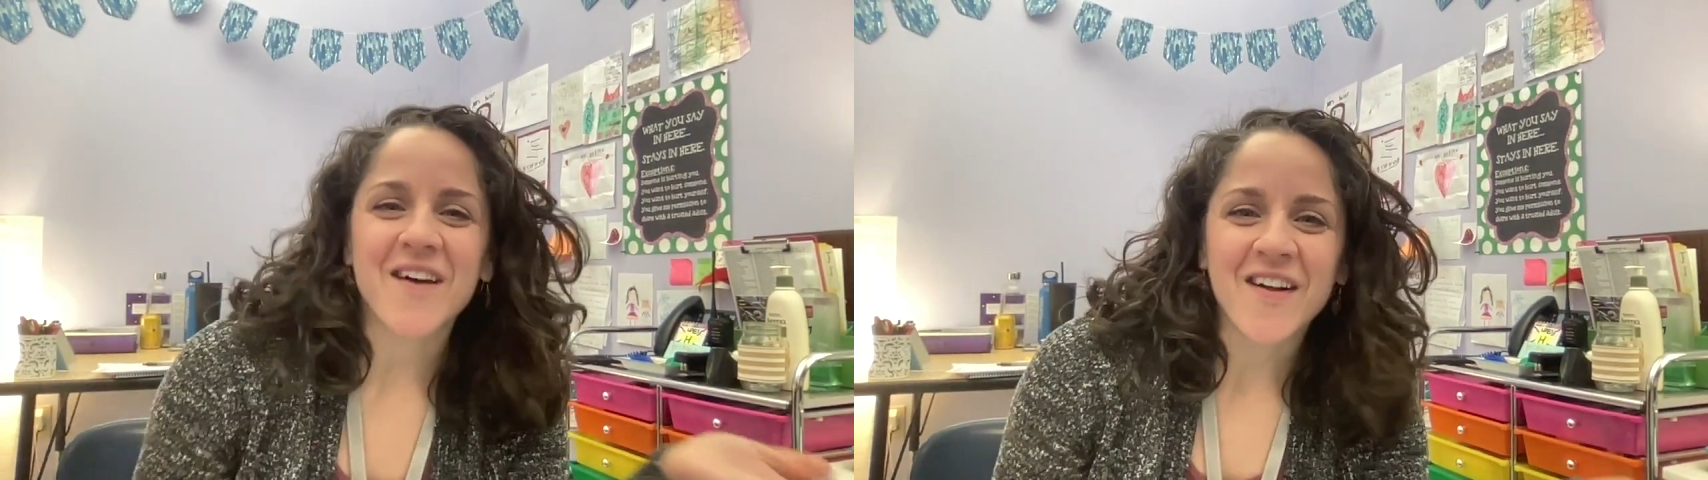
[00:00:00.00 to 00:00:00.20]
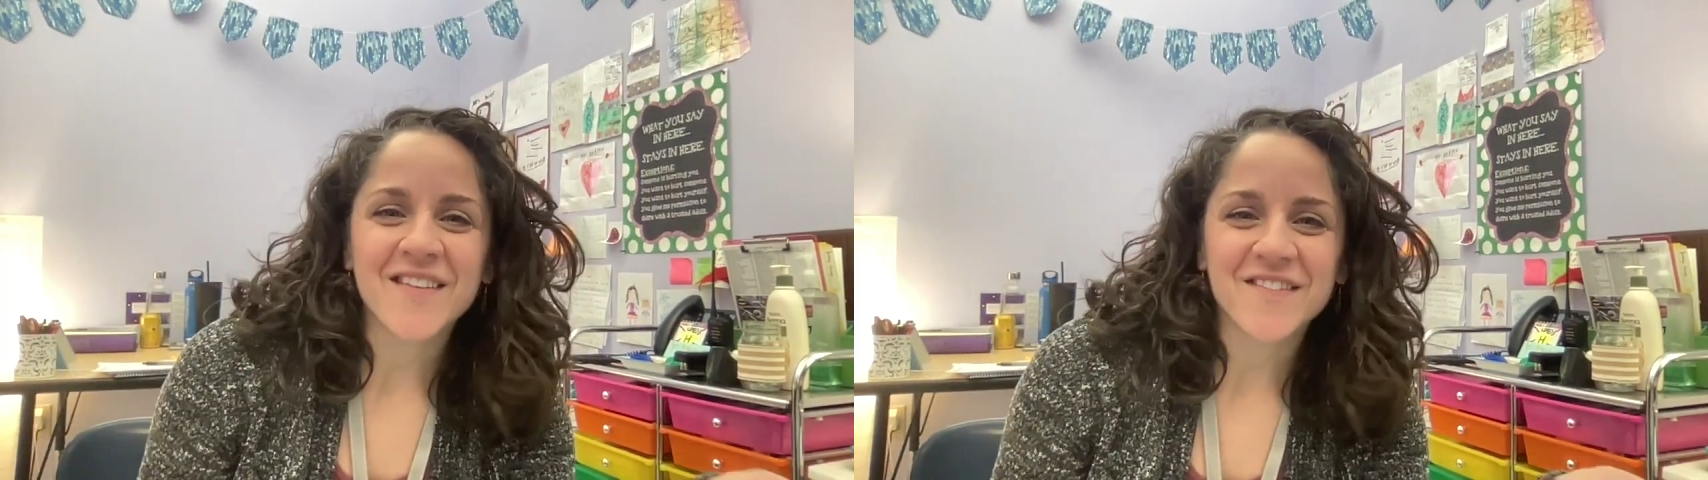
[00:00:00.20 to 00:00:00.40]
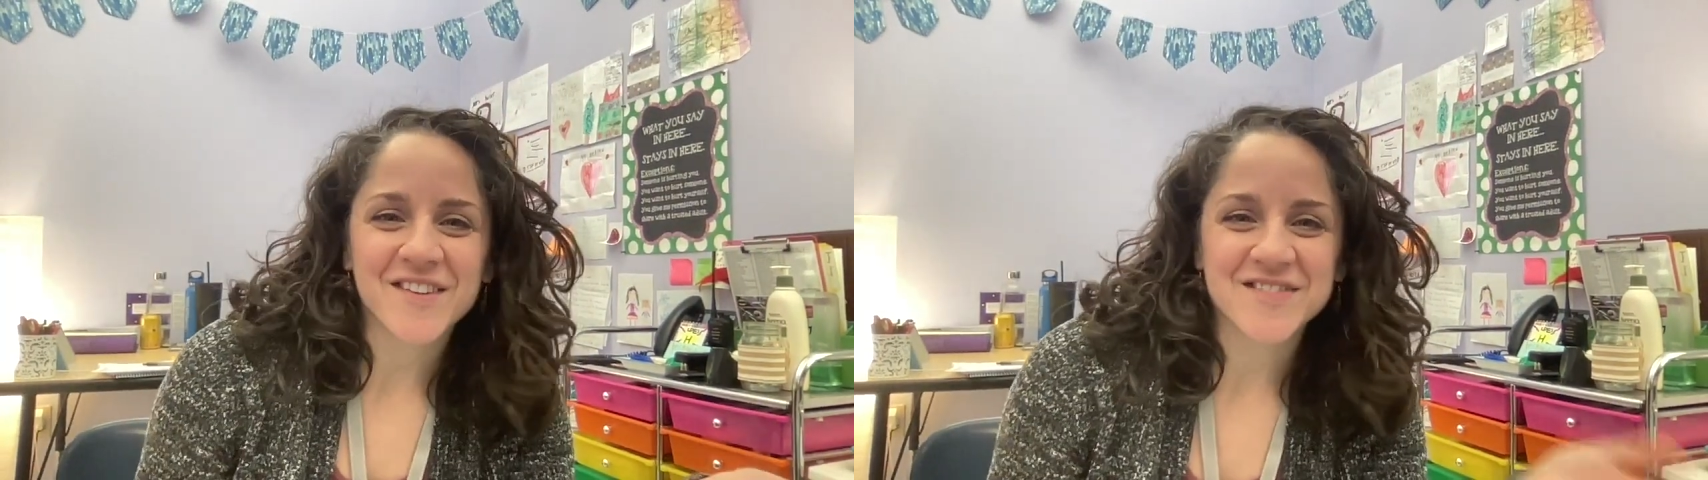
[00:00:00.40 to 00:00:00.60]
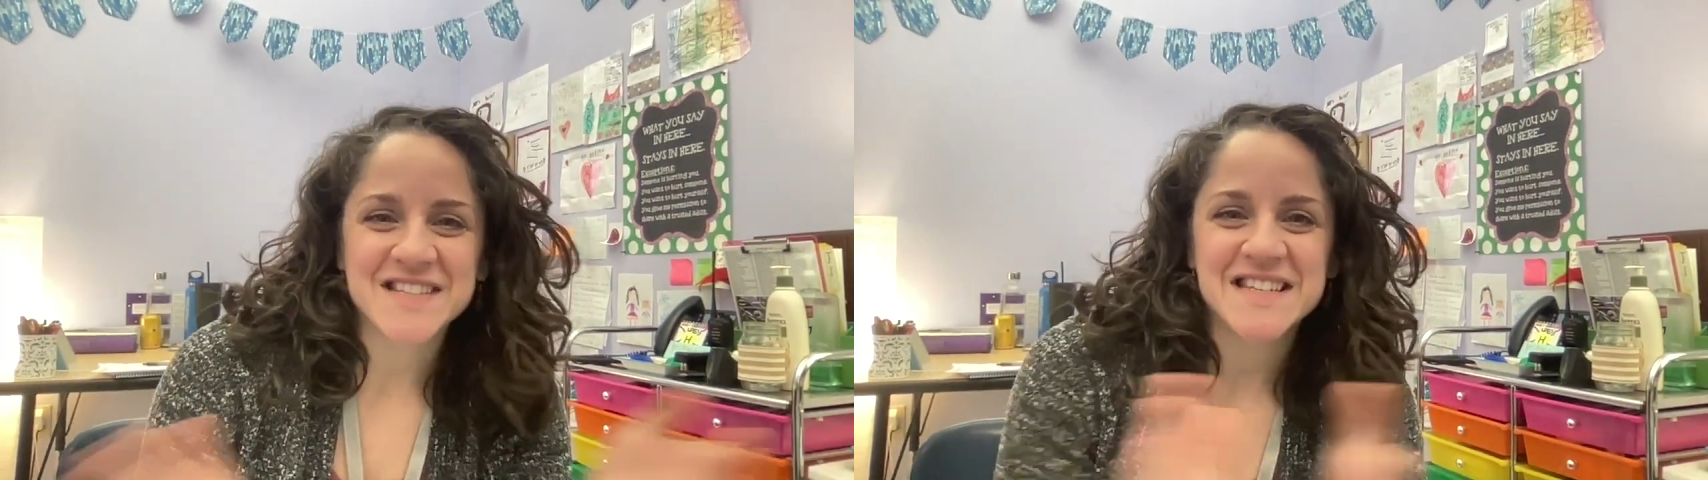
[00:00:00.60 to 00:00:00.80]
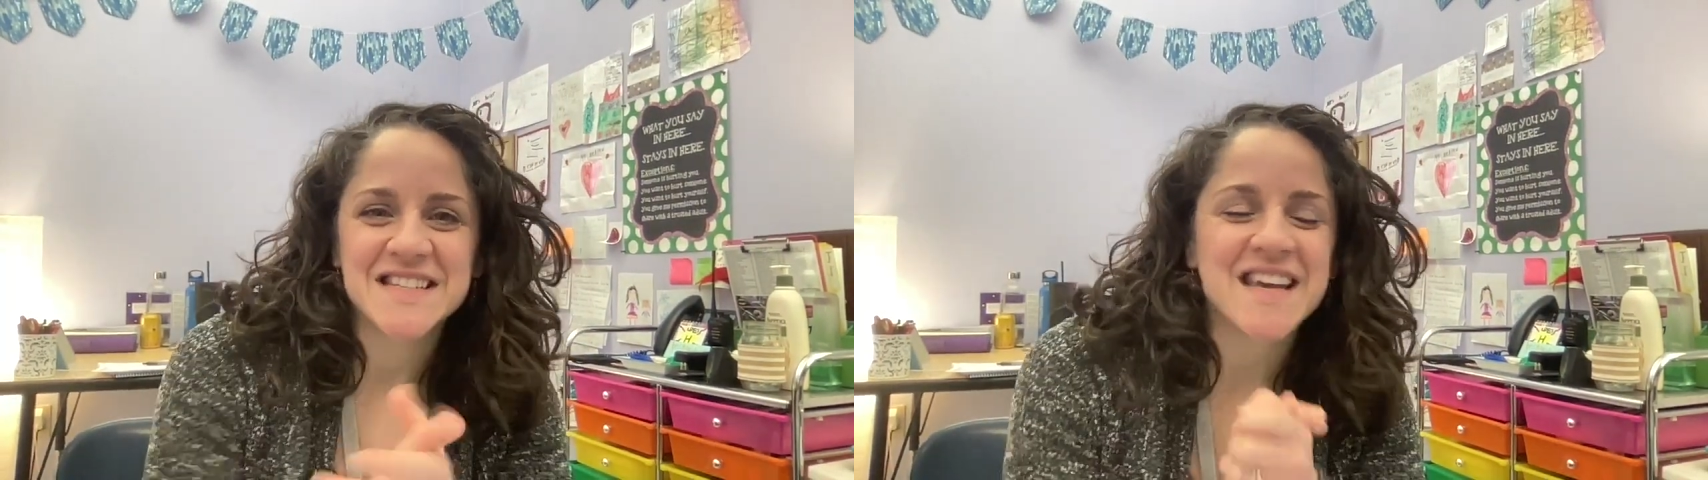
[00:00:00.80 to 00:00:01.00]
all of you
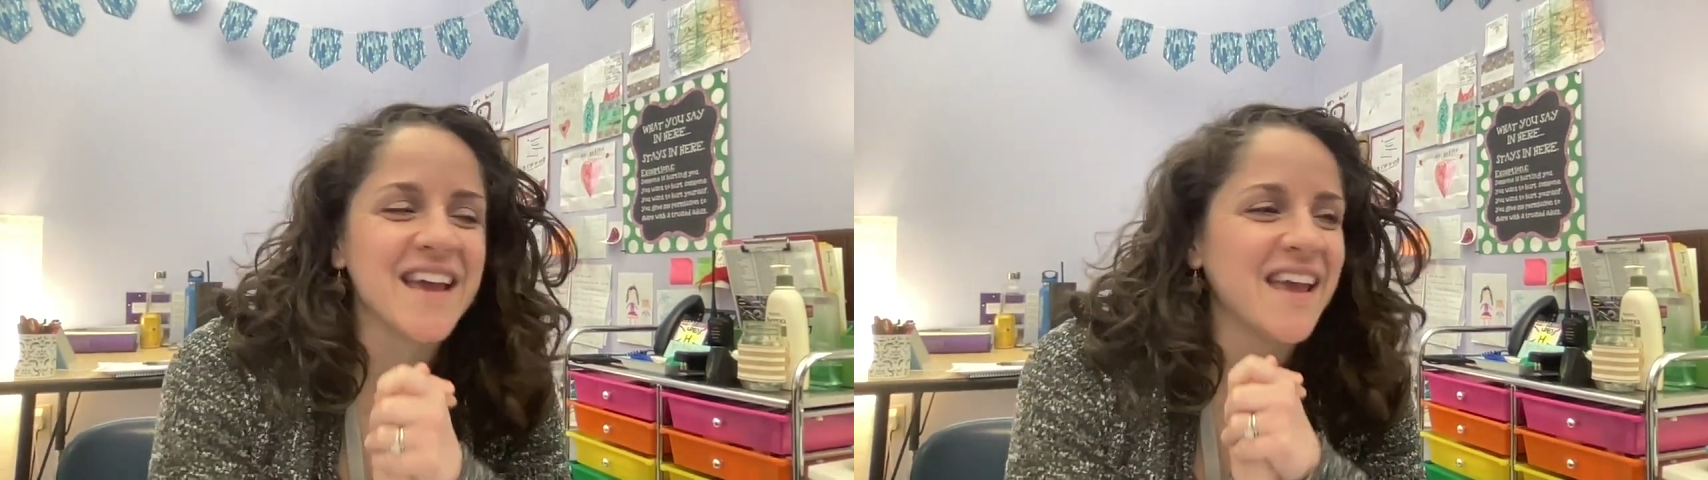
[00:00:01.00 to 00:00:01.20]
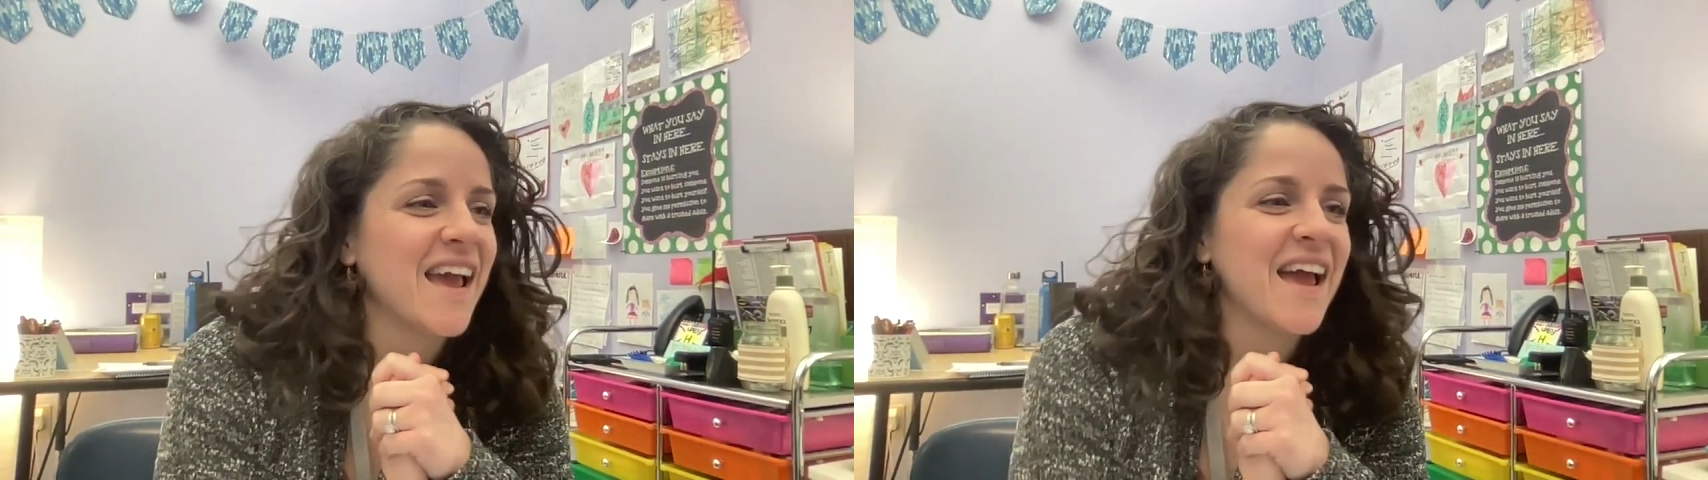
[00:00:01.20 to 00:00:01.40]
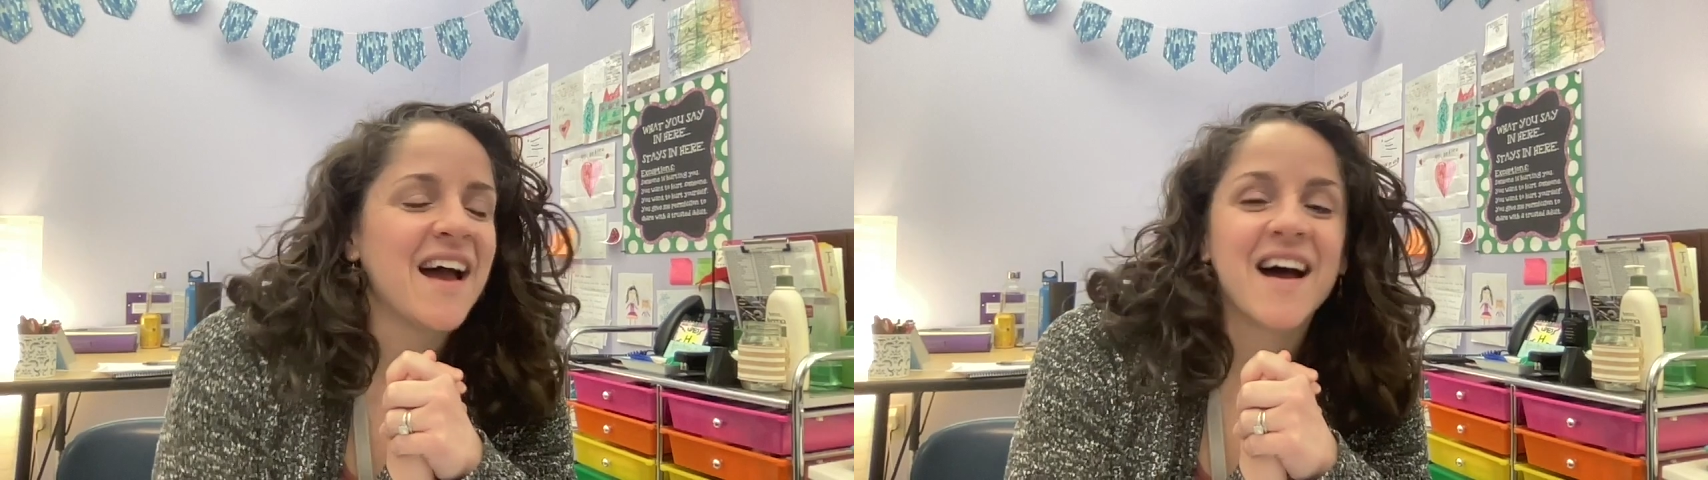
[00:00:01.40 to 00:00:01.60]
today.